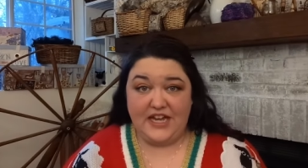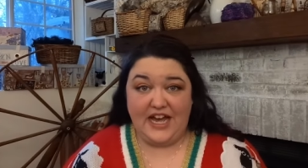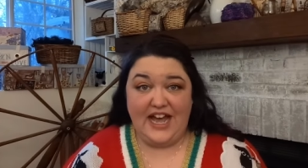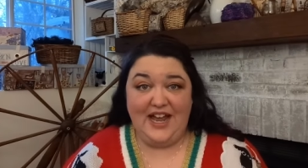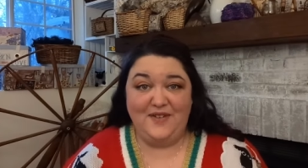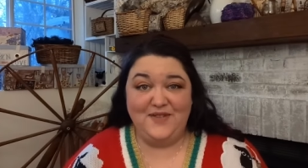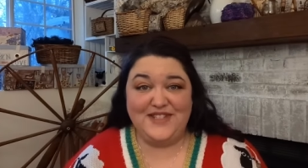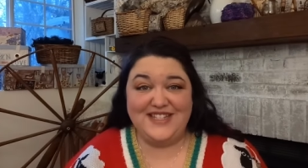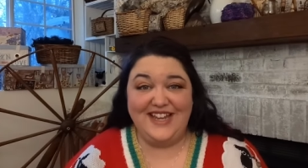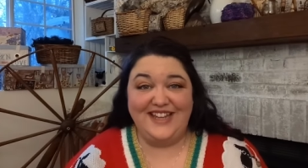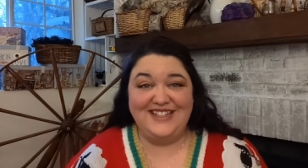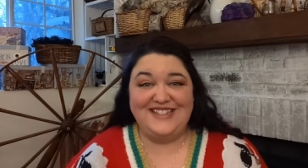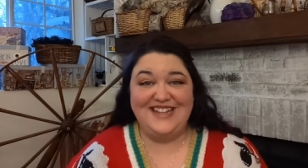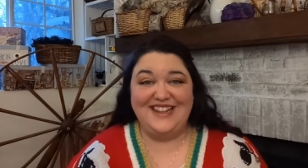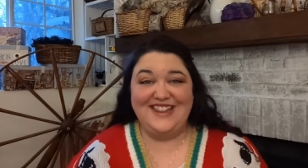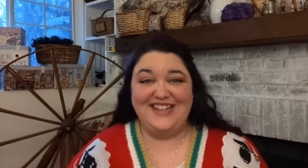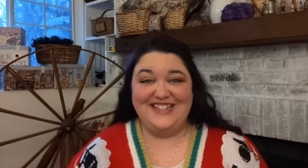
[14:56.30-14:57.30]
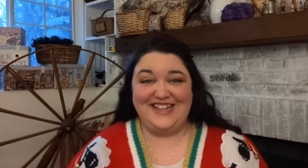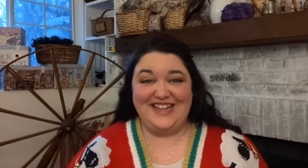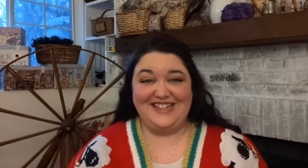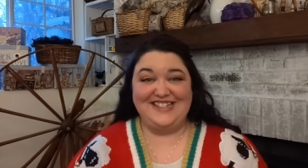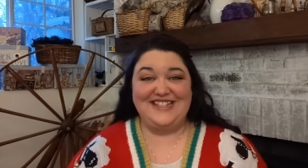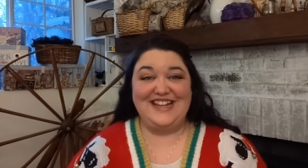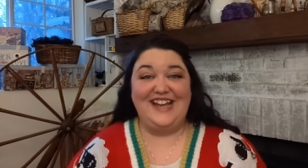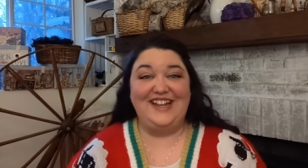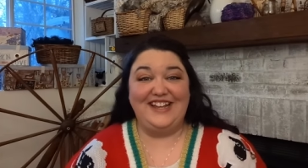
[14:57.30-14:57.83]
dives into the
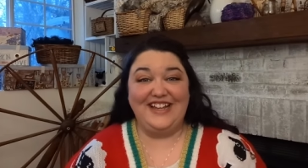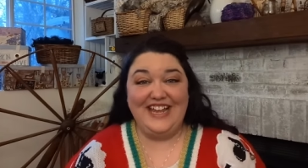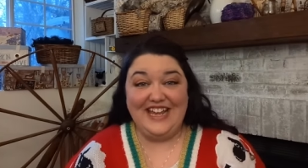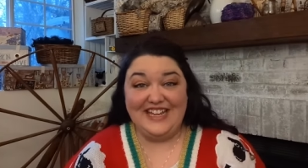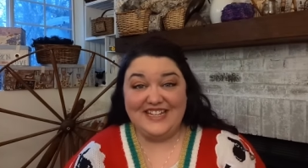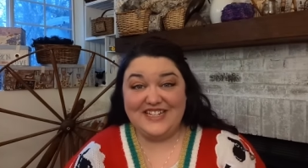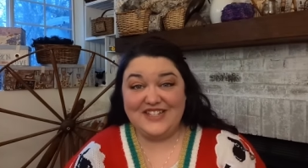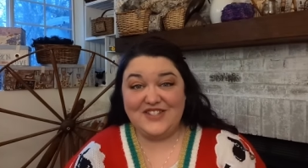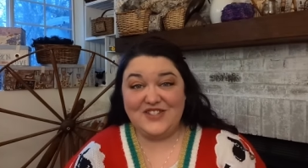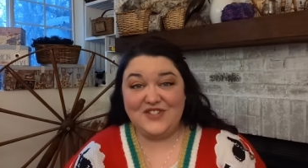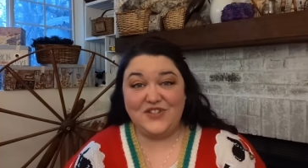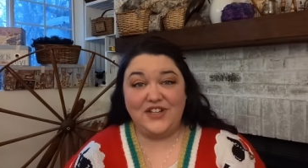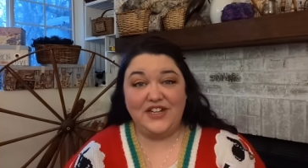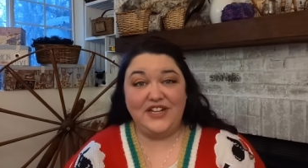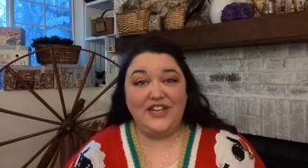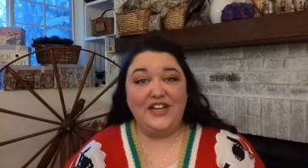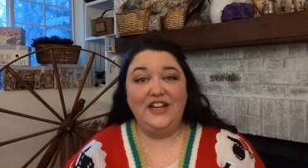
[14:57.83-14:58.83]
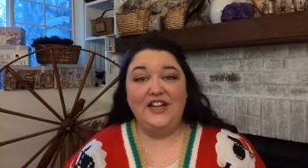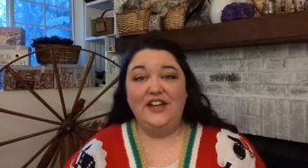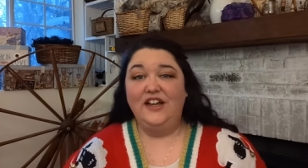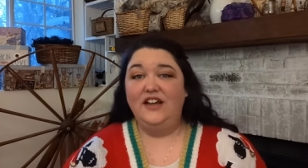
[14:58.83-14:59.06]
textile industry,